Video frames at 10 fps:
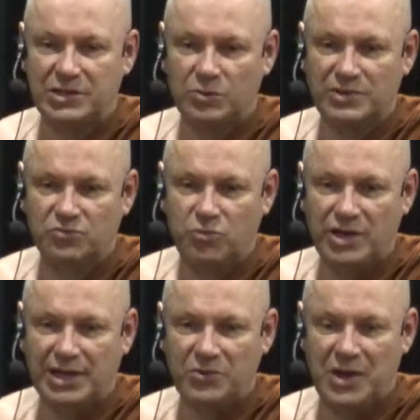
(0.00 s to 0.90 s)
always
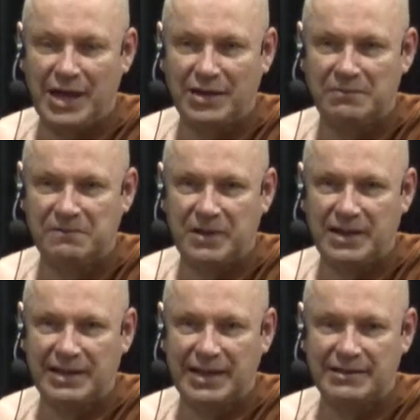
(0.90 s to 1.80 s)
running around, never
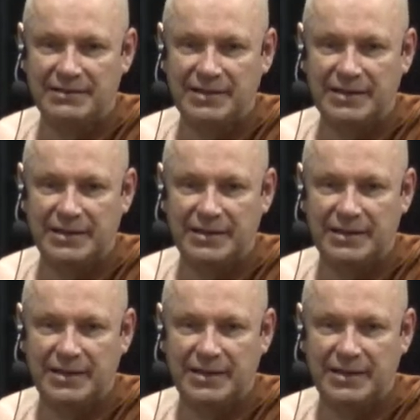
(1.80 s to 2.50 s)
finding anything here?